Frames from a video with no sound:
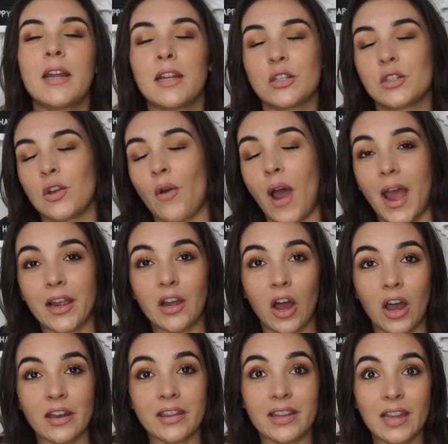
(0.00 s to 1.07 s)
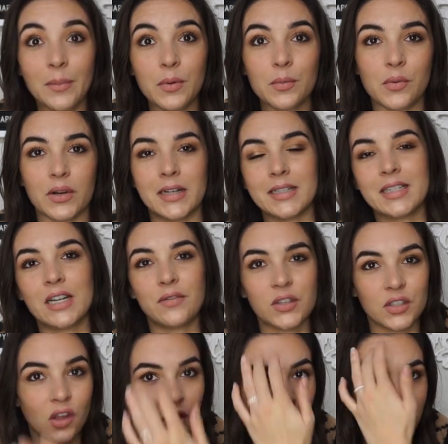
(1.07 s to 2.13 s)
and so I got the leopard print instead of a
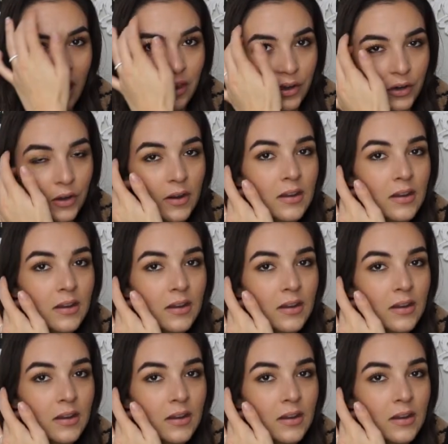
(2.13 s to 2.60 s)
solid color,